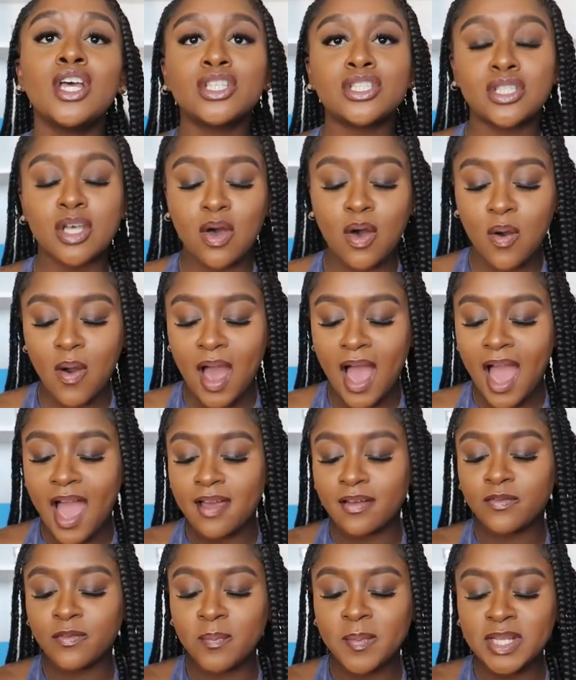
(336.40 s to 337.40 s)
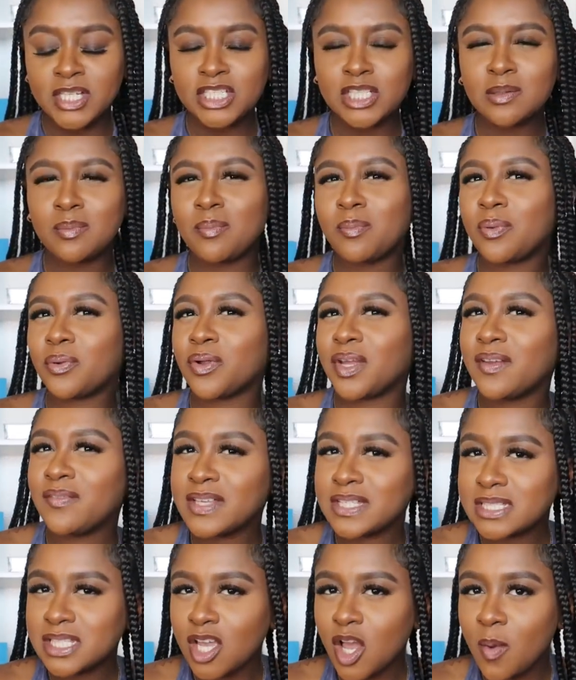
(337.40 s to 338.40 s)
So I've mentioned
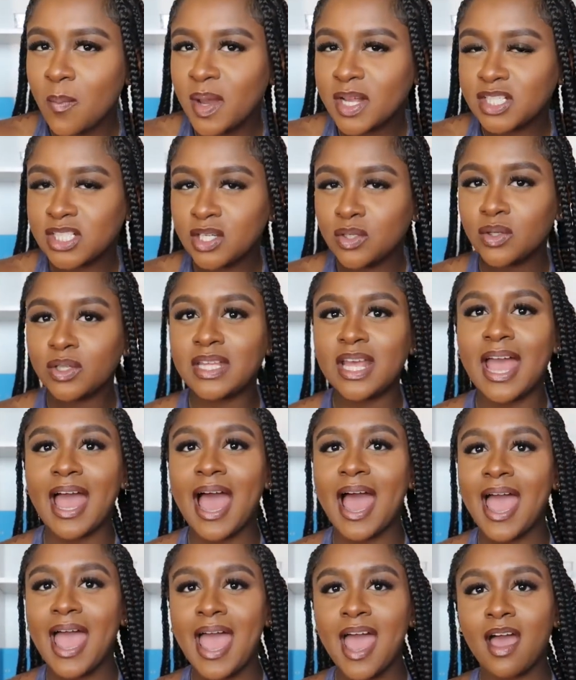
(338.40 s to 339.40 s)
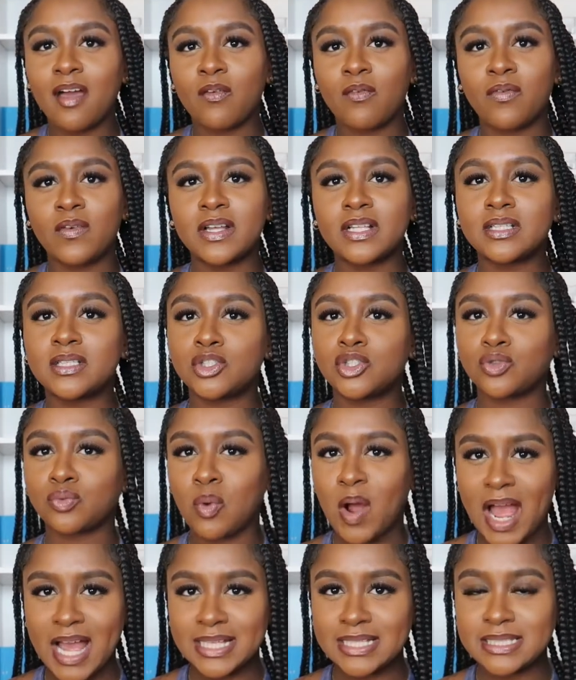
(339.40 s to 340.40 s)
previously on my channel that I have
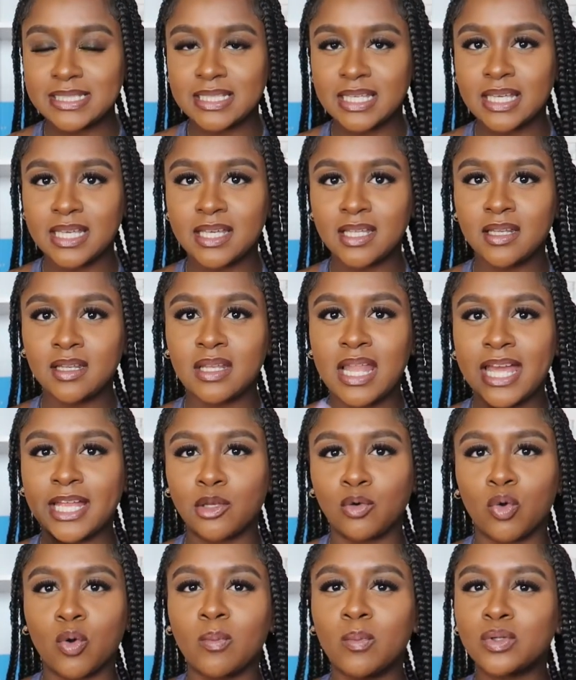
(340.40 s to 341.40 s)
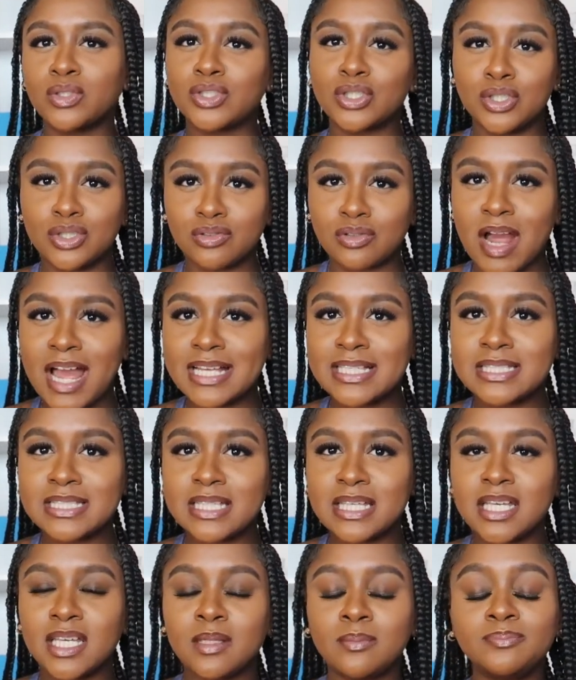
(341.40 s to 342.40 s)
dry skin like normal to dry
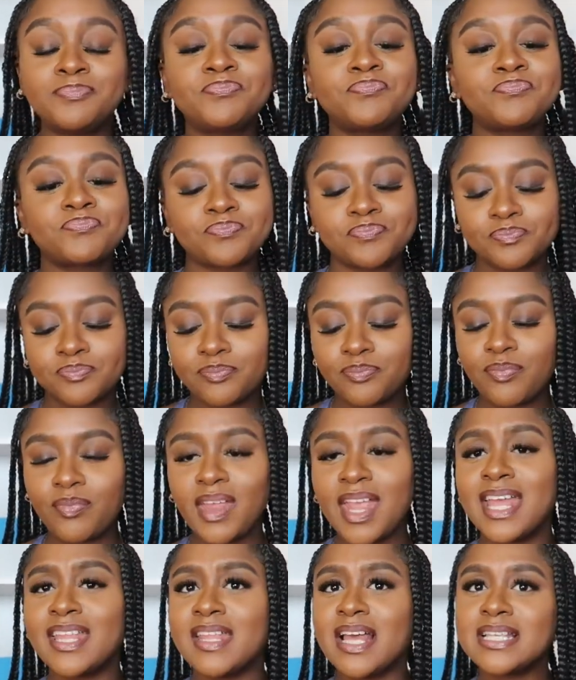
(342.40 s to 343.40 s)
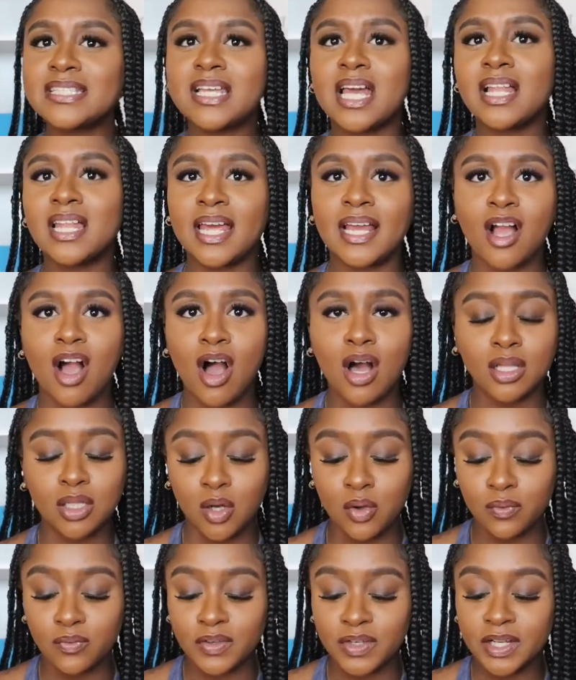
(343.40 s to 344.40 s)
skin and that's kind of like all
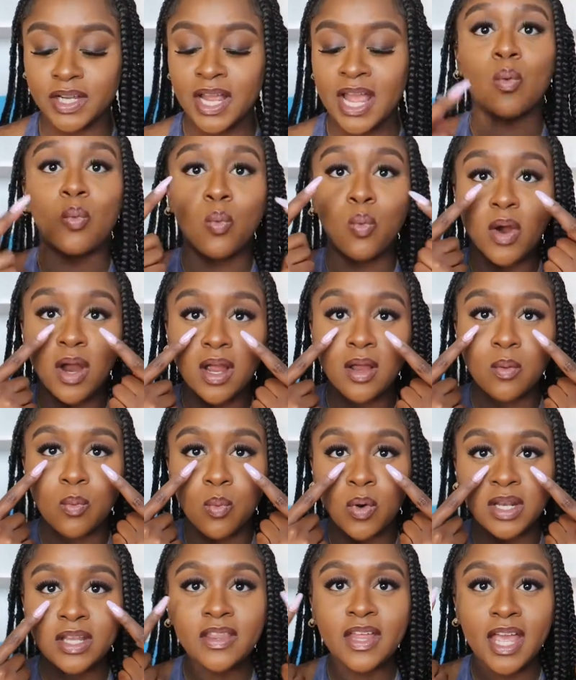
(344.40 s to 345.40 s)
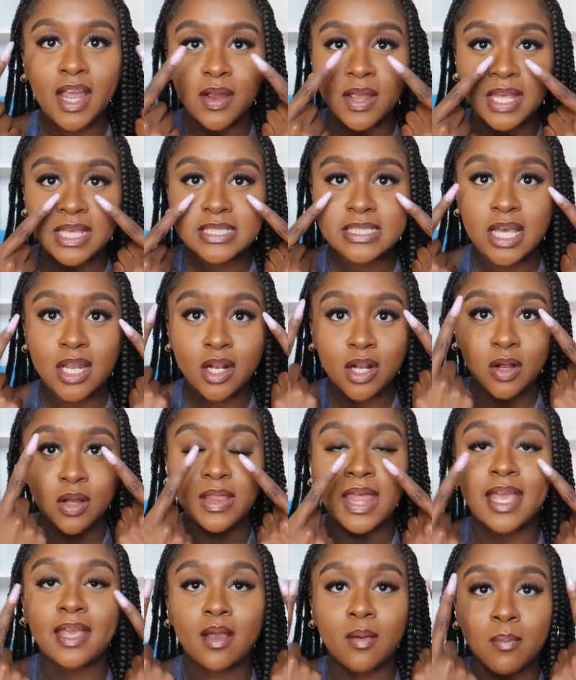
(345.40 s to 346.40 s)
over where one of the areas that are
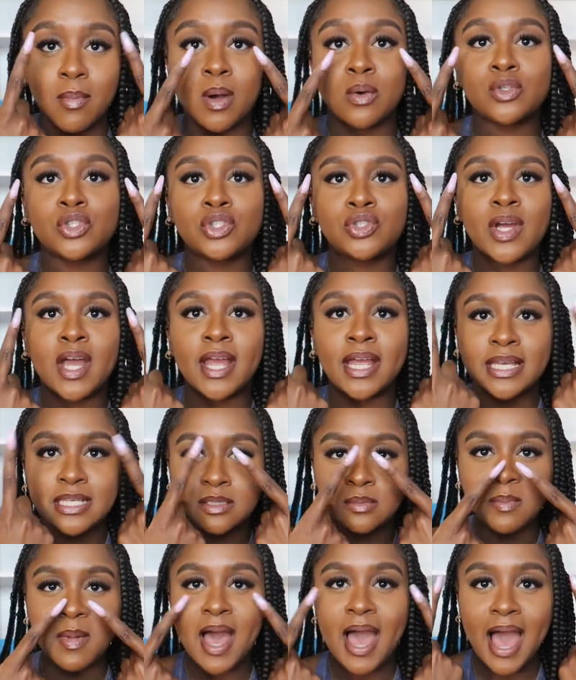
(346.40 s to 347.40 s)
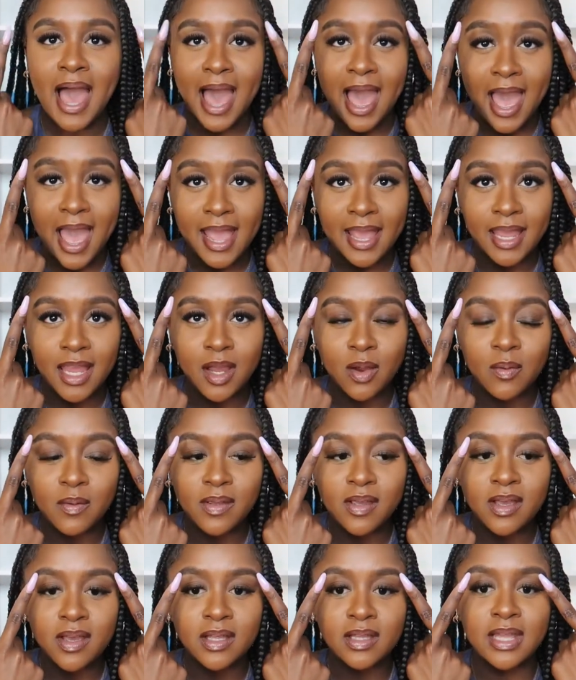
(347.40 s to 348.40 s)
like most dry is my eye
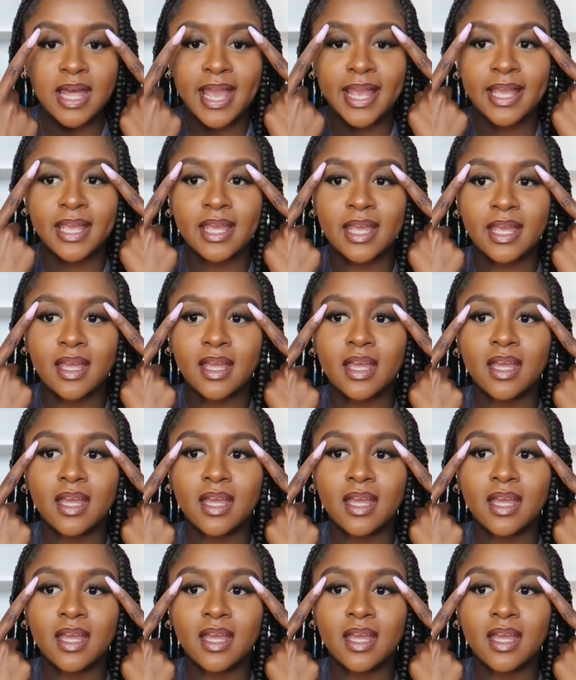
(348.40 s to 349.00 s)
area like